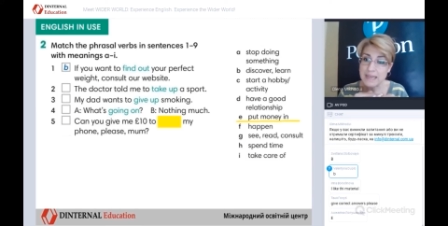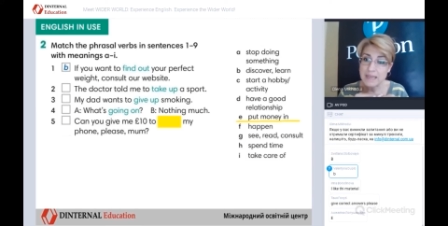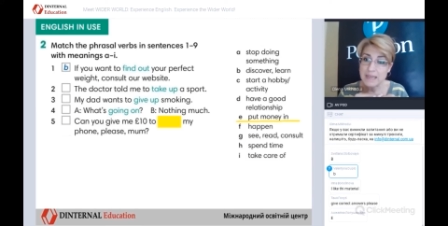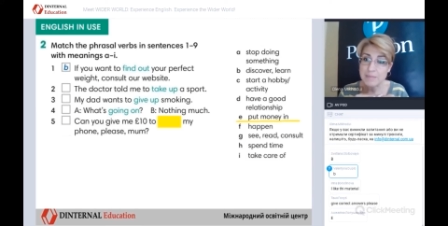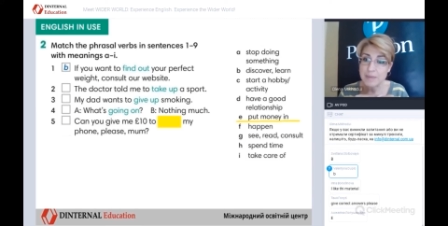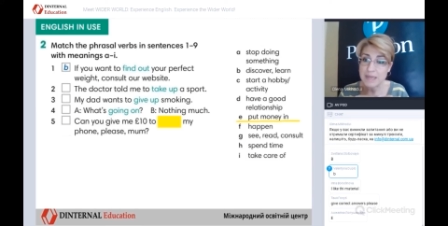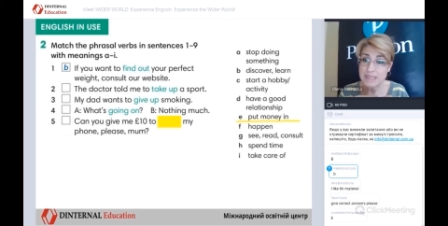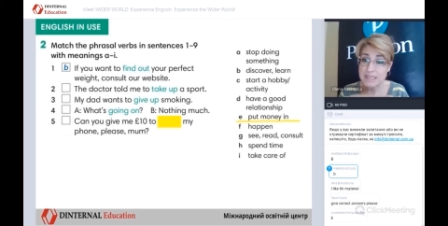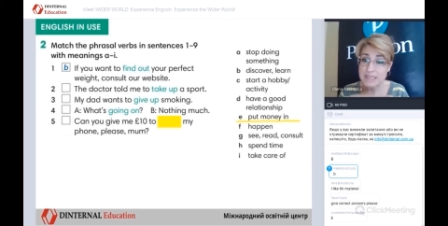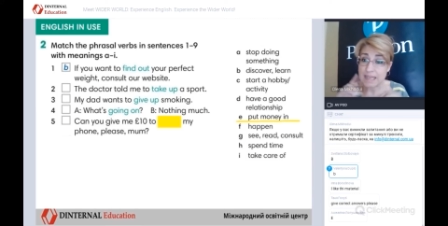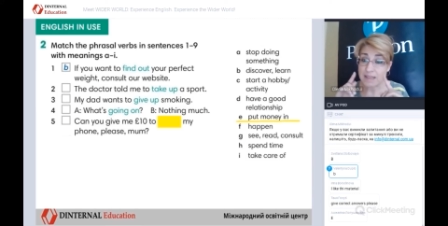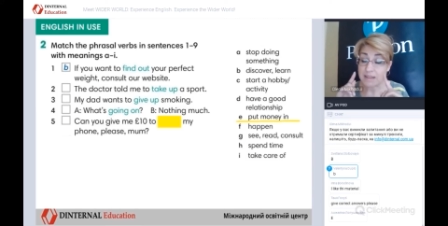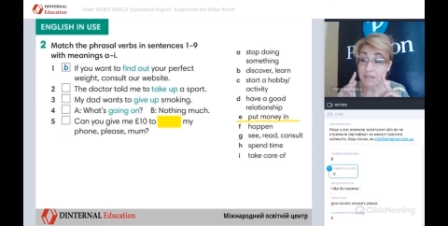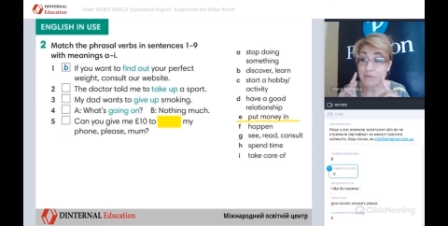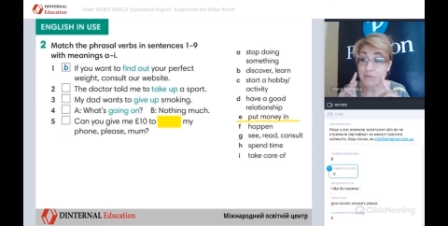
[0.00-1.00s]
in, but
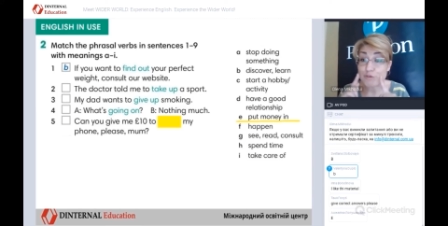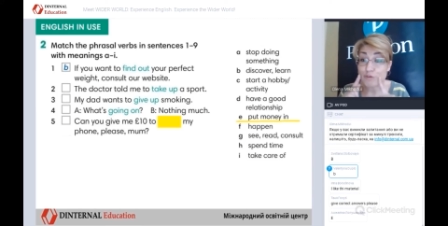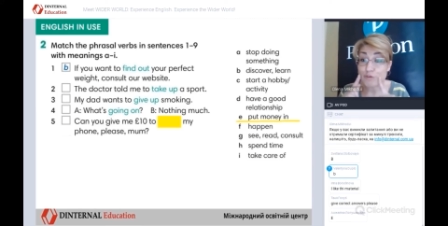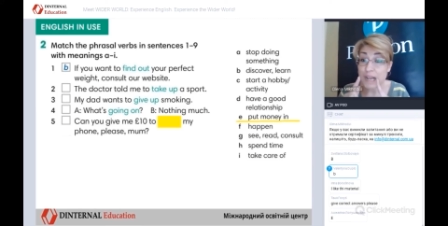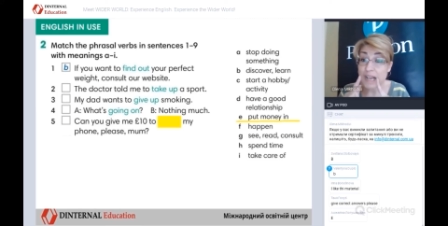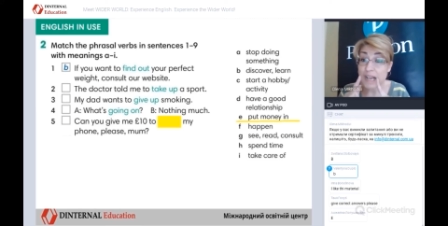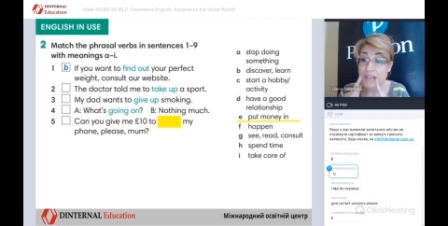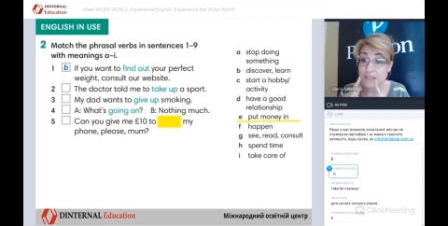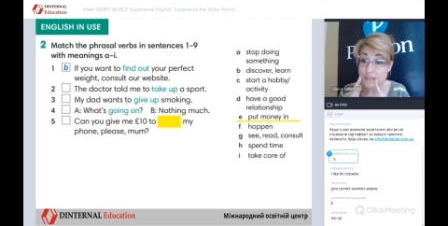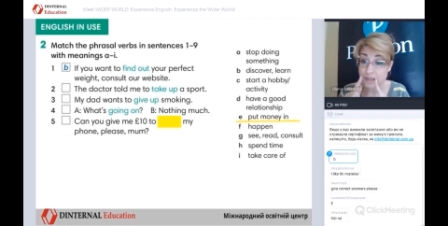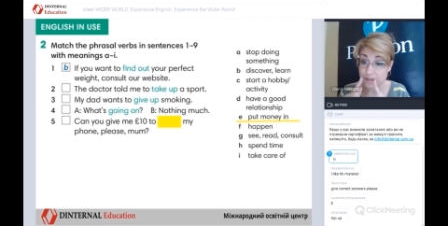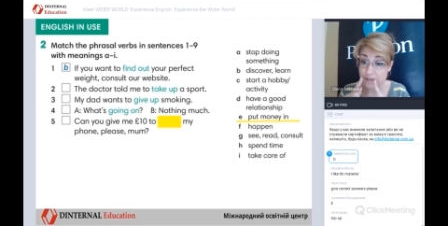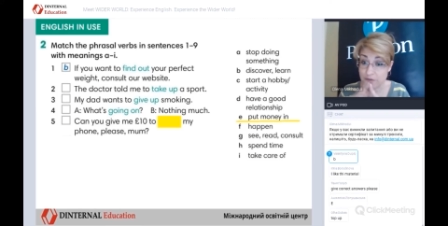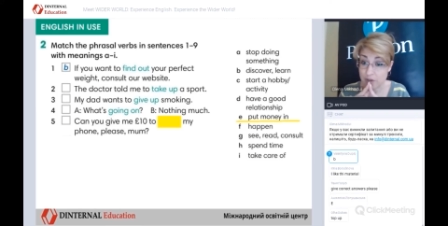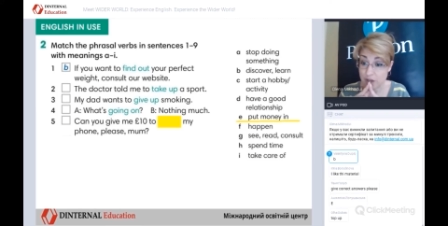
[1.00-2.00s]
the
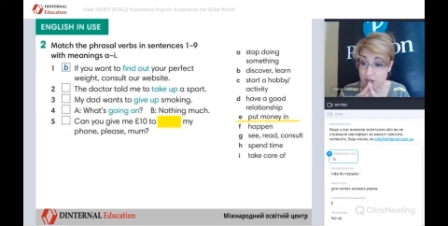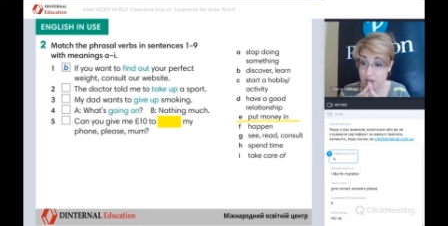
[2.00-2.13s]
phrasal